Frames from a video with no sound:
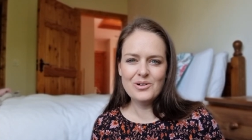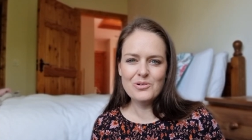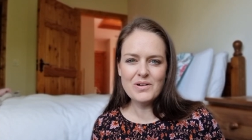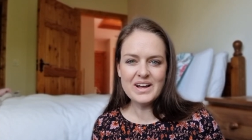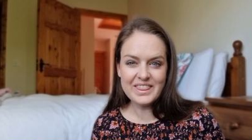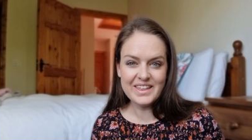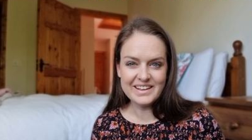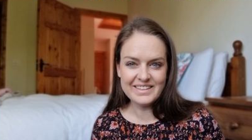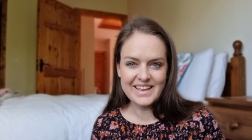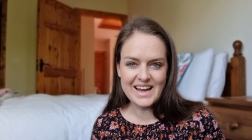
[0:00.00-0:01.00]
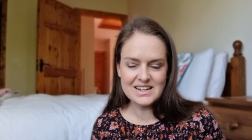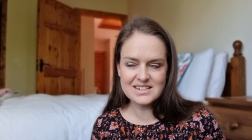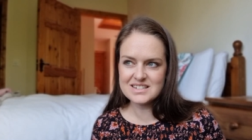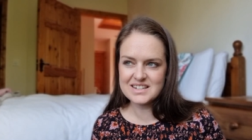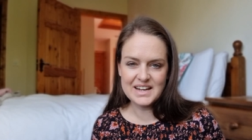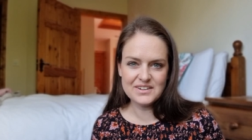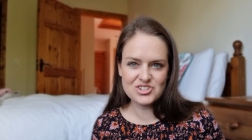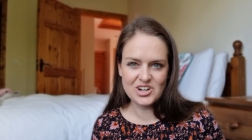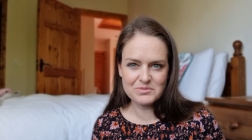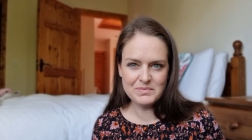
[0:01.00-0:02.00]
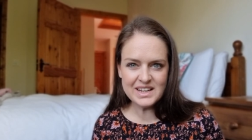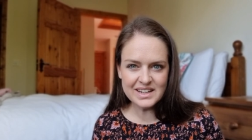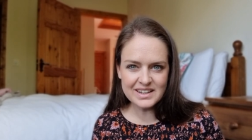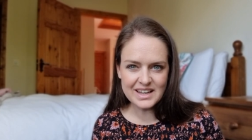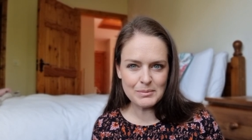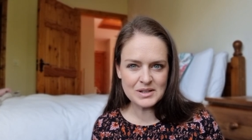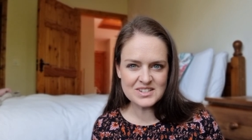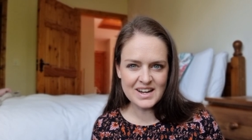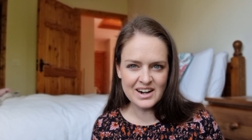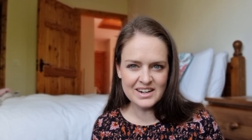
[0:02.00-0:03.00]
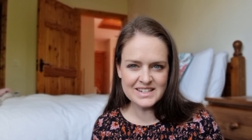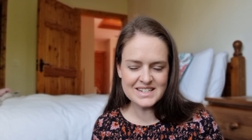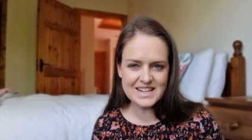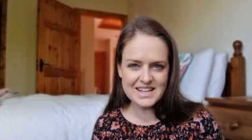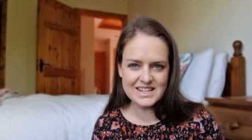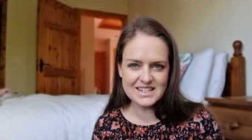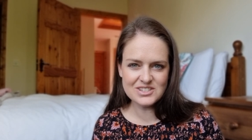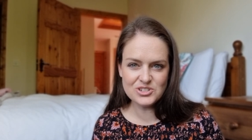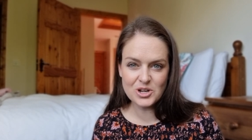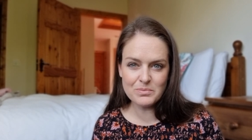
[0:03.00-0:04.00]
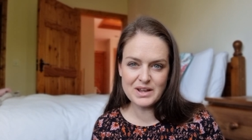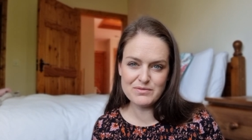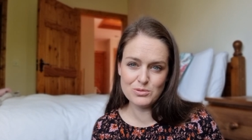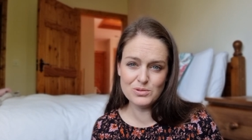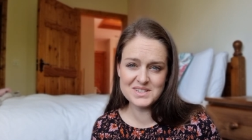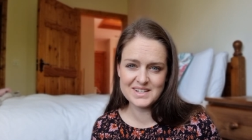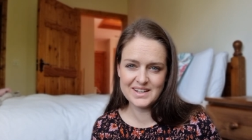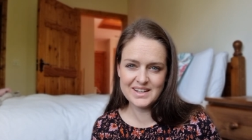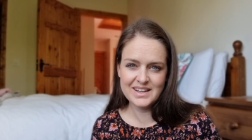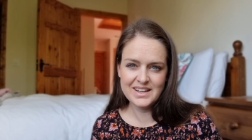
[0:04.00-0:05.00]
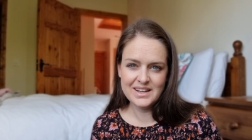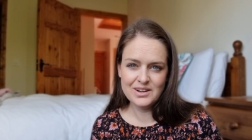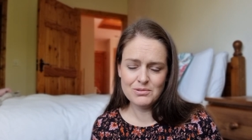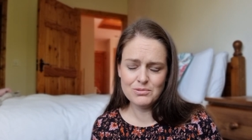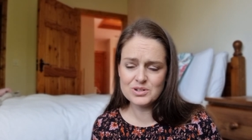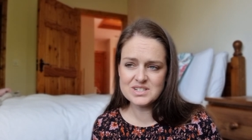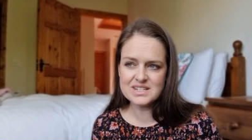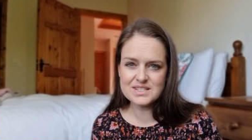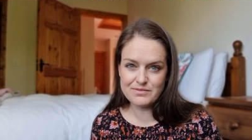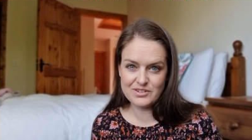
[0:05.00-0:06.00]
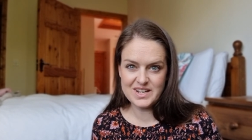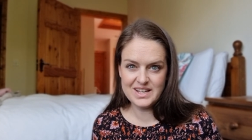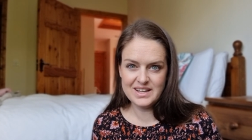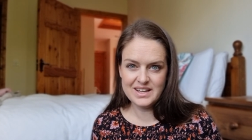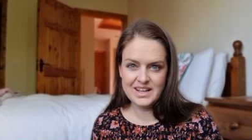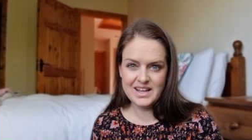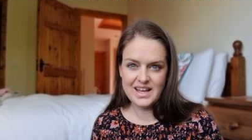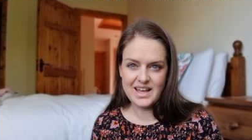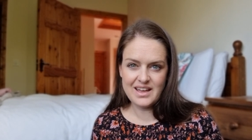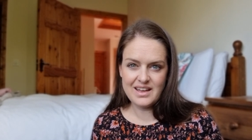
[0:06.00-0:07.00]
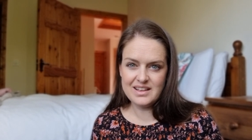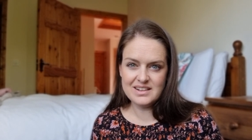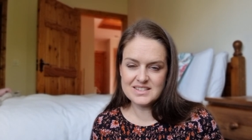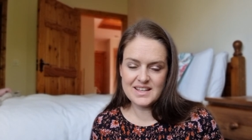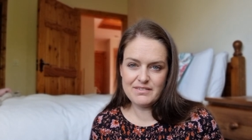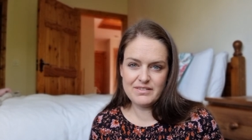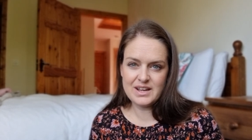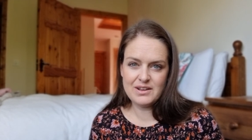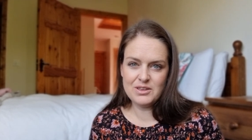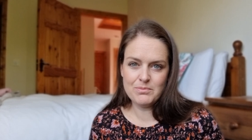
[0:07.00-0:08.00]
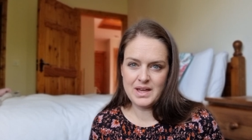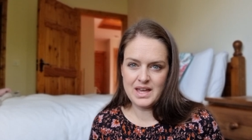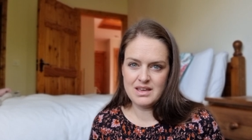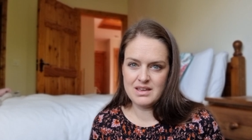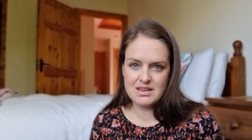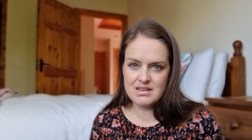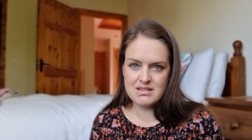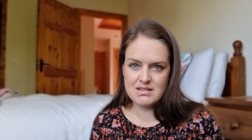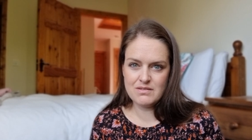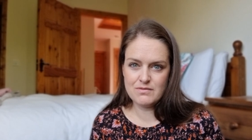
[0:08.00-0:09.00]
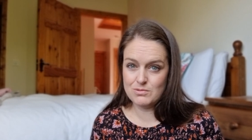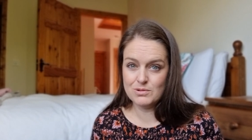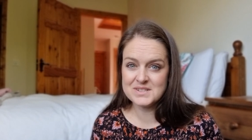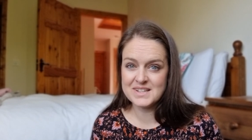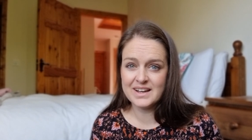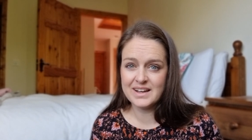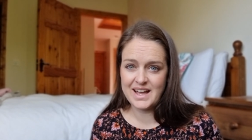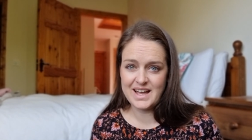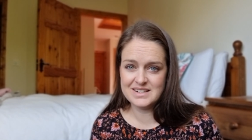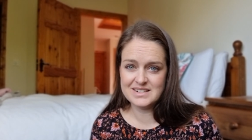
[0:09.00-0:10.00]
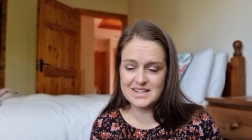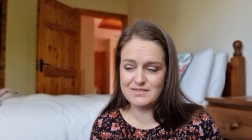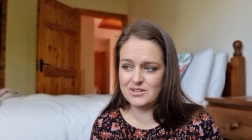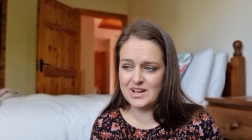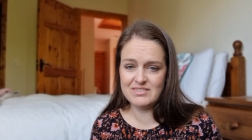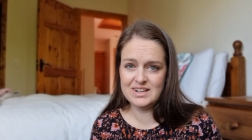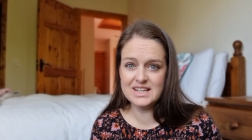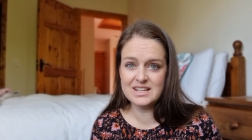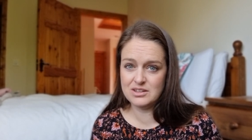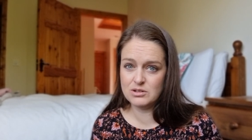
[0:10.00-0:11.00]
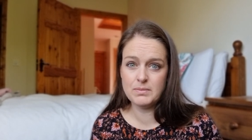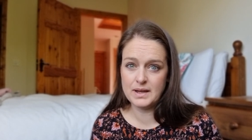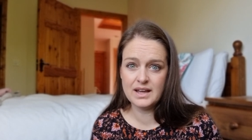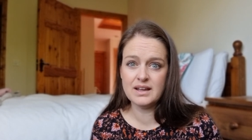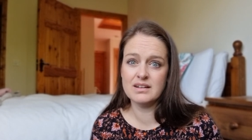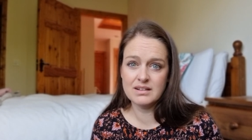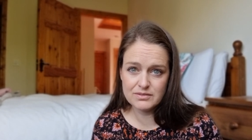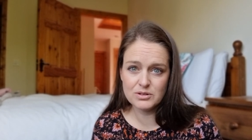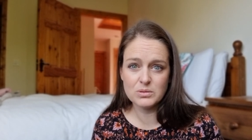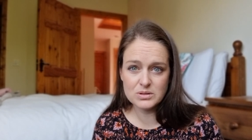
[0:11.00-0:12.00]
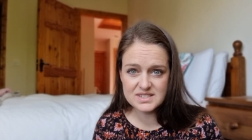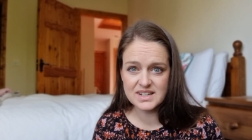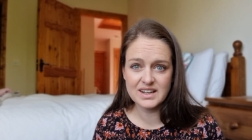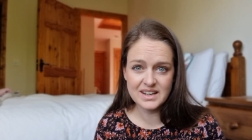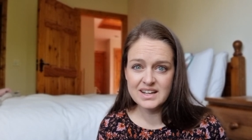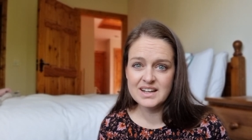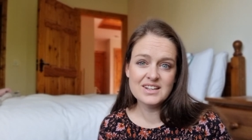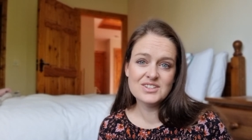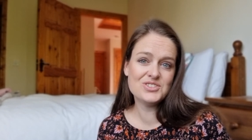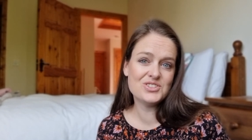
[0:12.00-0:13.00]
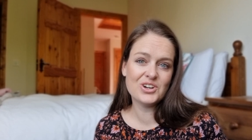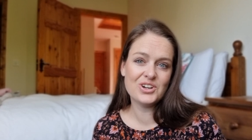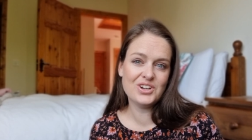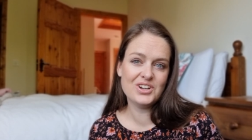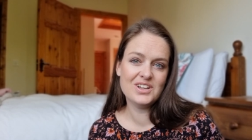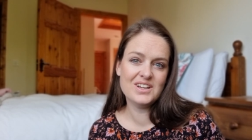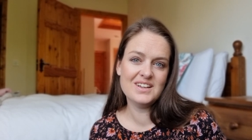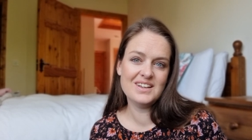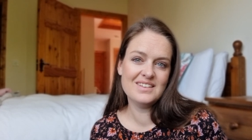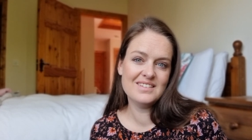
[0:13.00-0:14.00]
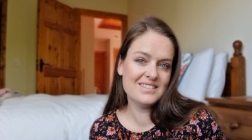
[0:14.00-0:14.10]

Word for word: One thing that kind of shocked me coming to Ireland is you don't pay for water. Water is free. In South Africa, you pay for water and if you have a leak you pay for water so it,